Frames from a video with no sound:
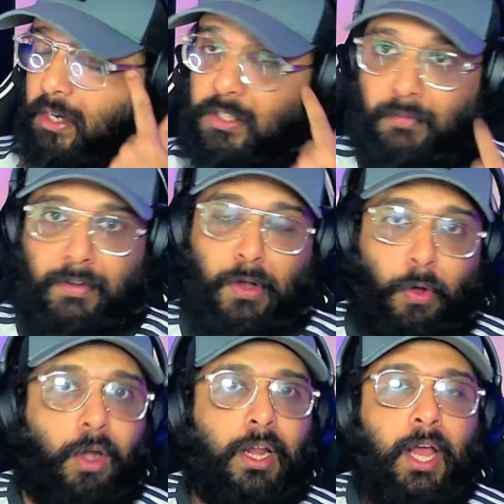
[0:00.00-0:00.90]
suffer a
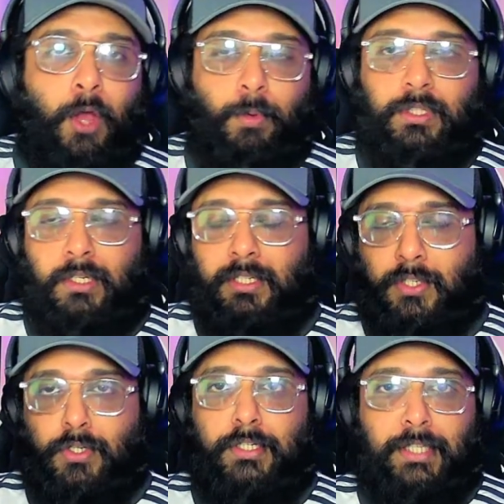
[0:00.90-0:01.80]
lot with the
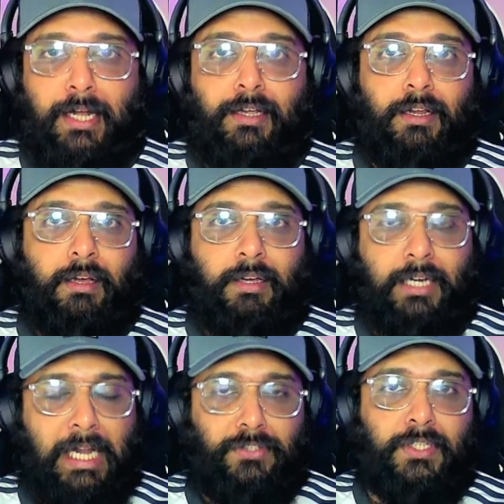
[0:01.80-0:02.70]
decisions that
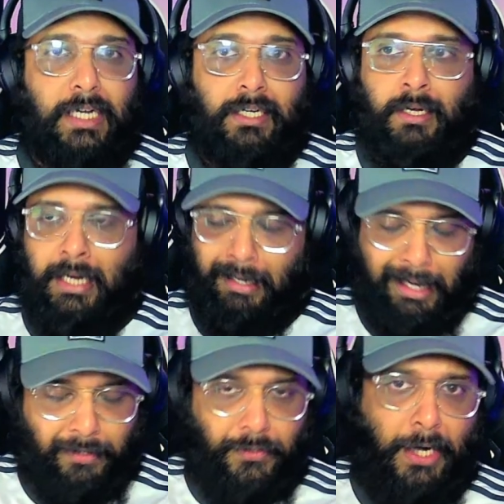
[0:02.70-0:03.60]
Glazers had done, and
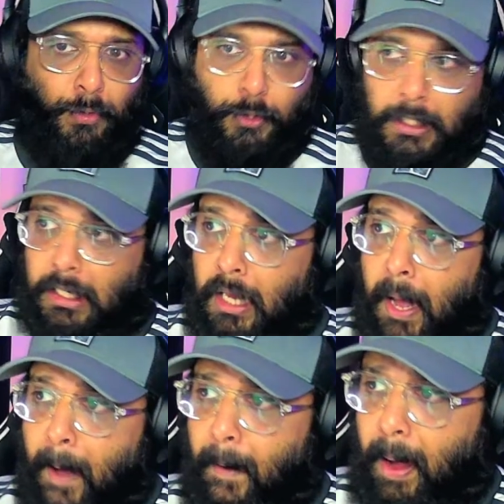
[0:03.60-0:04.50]
Glazers out still.
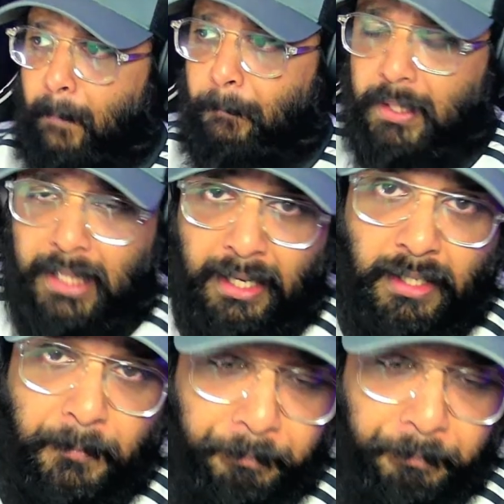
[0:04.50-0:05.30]
But then,